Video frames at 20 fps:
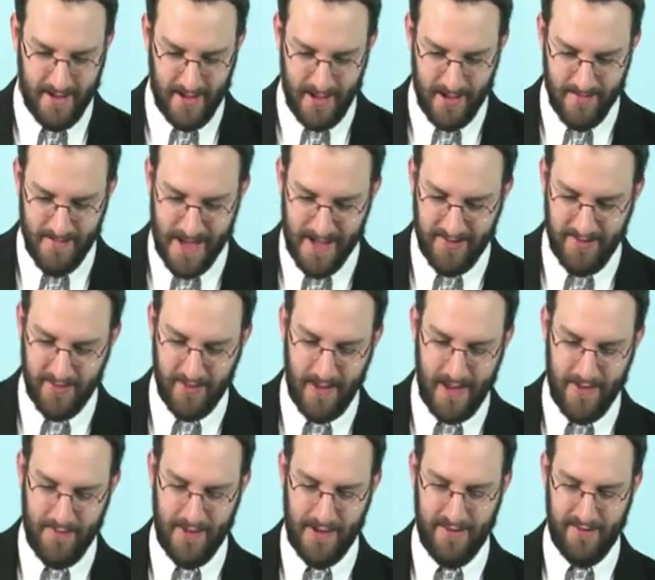It makes your
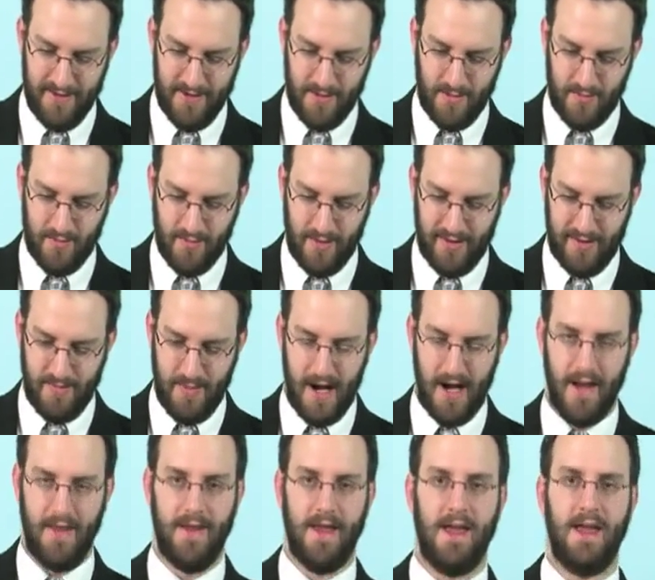life easier when
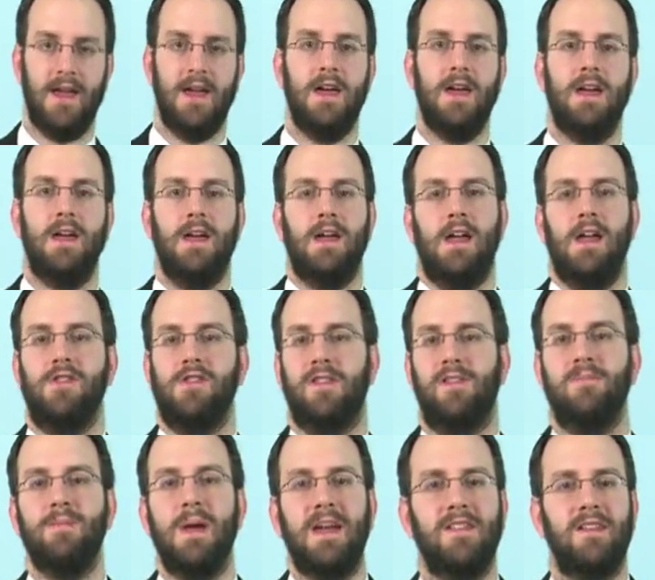responding. It
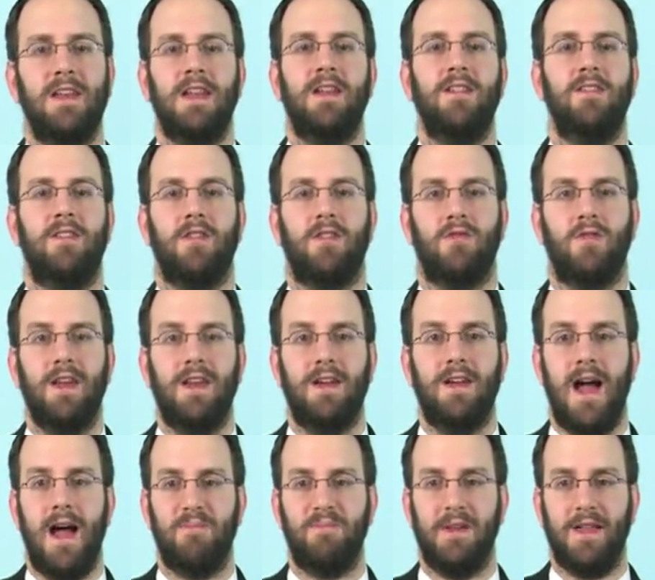just makes it easier to read
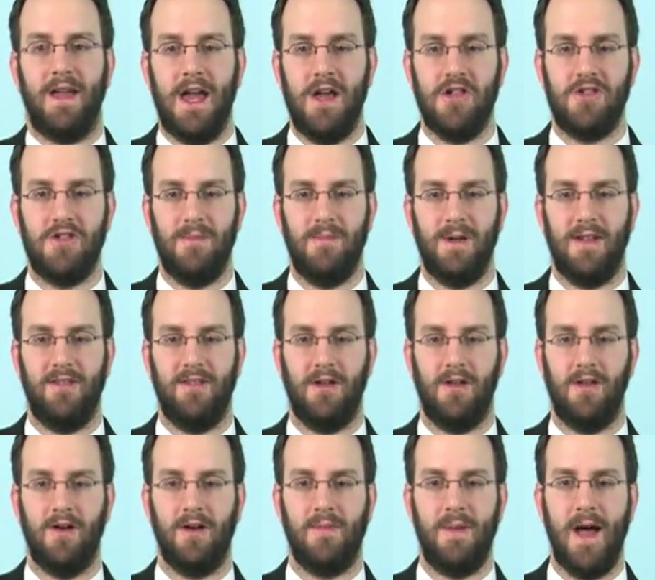your application, because you
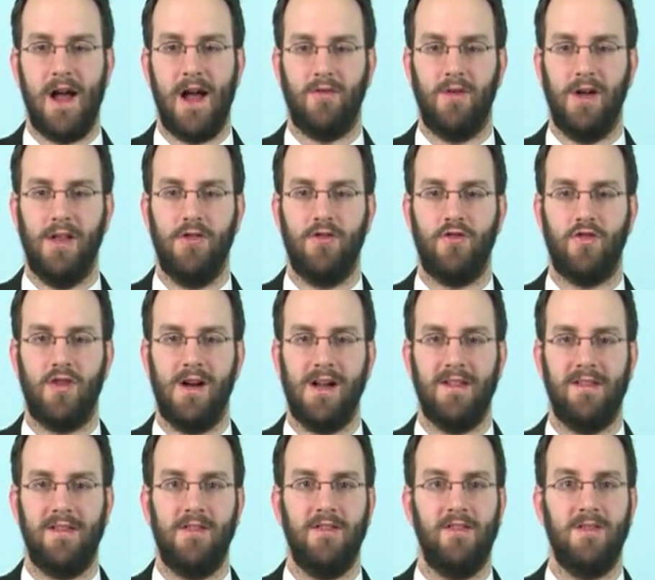can look back, read the
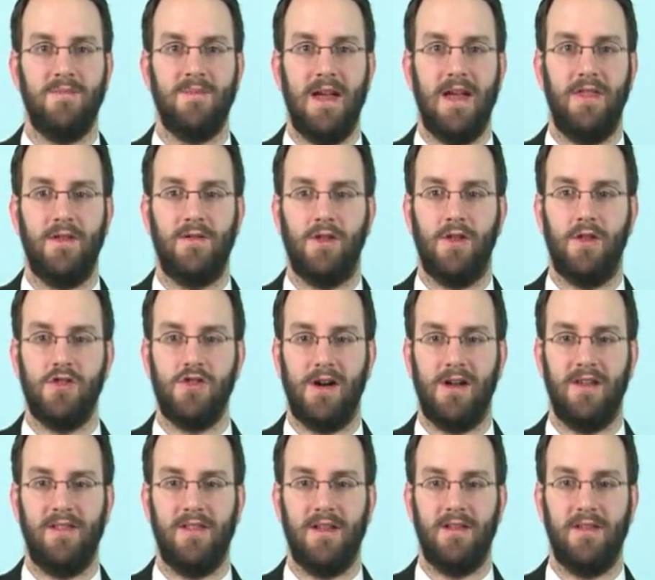drawings, there's your method
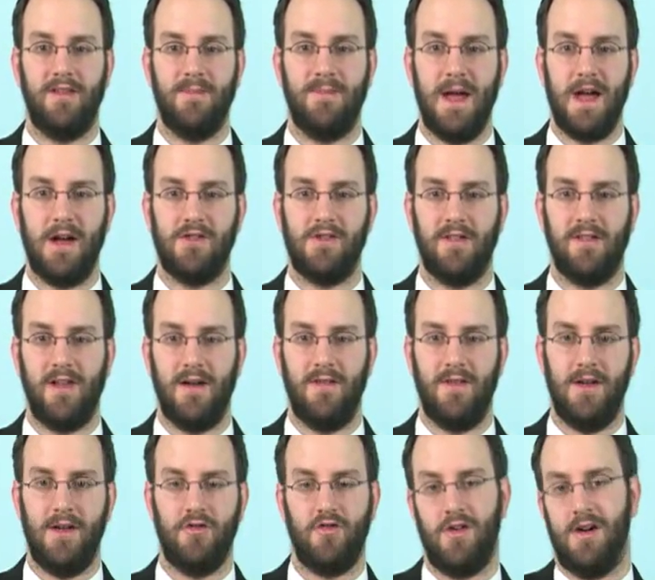flowcharts, there's the pictures of
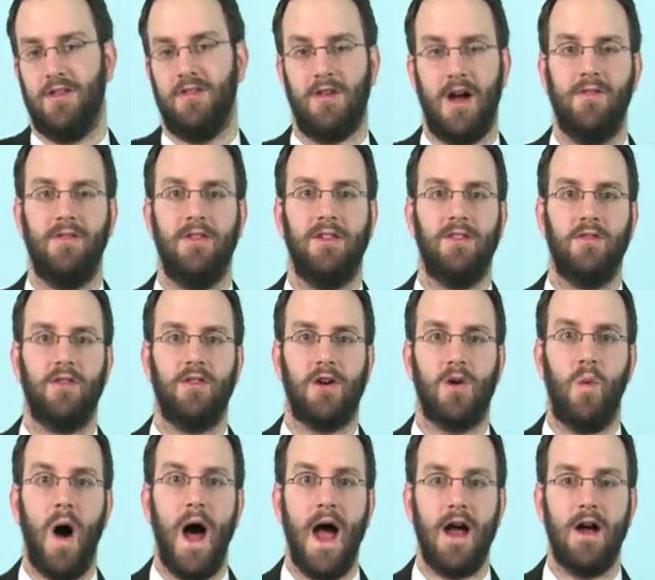it. Drawings are obviously
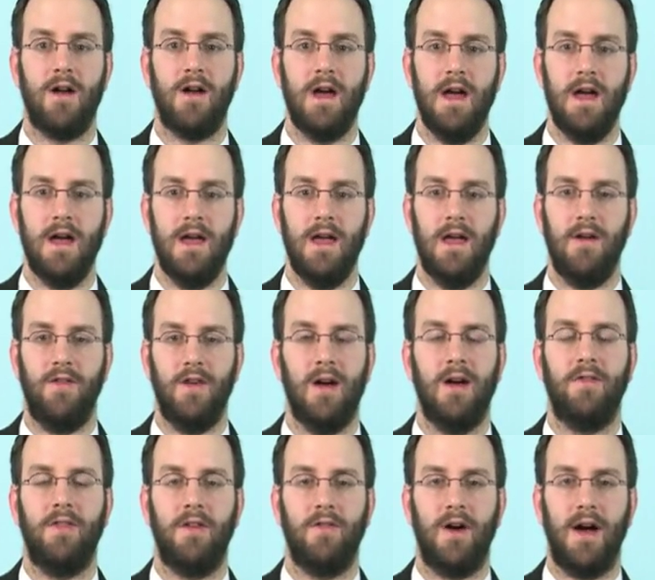required if you
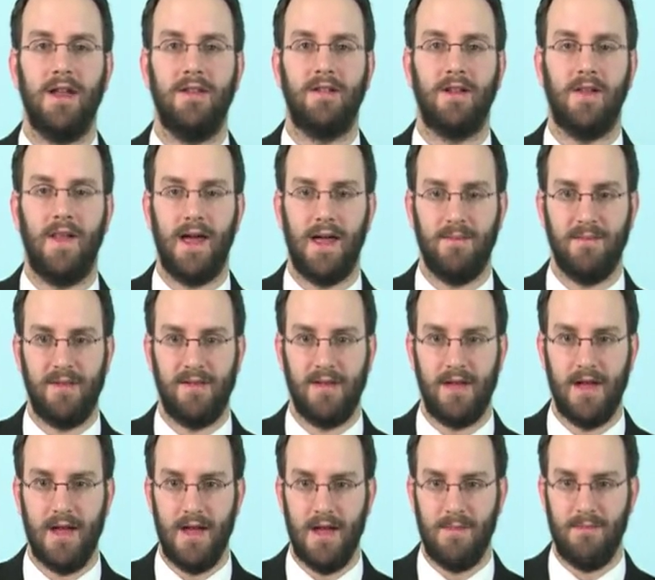have device claims.
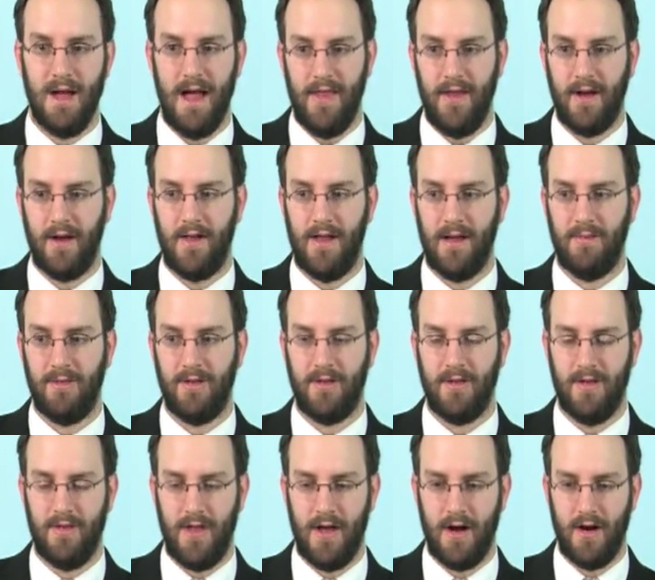Method claims,
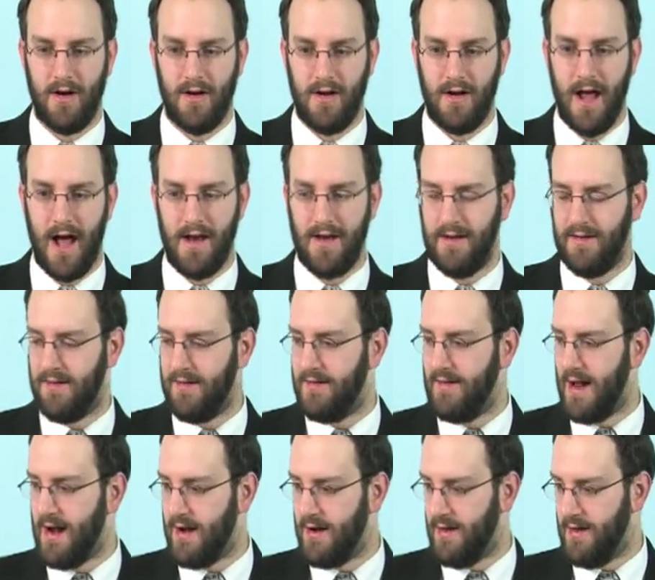they're not
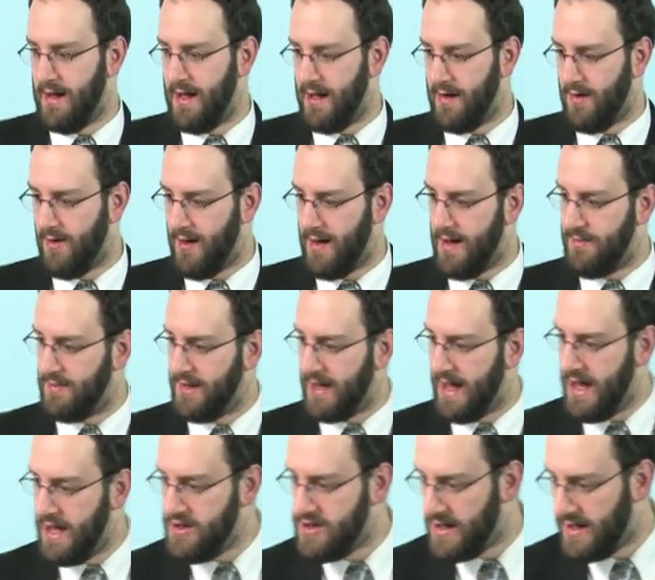necessarily in all
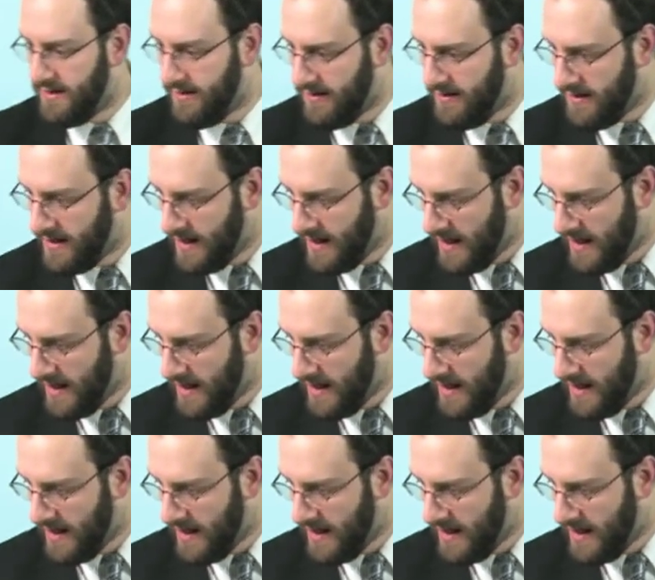applications.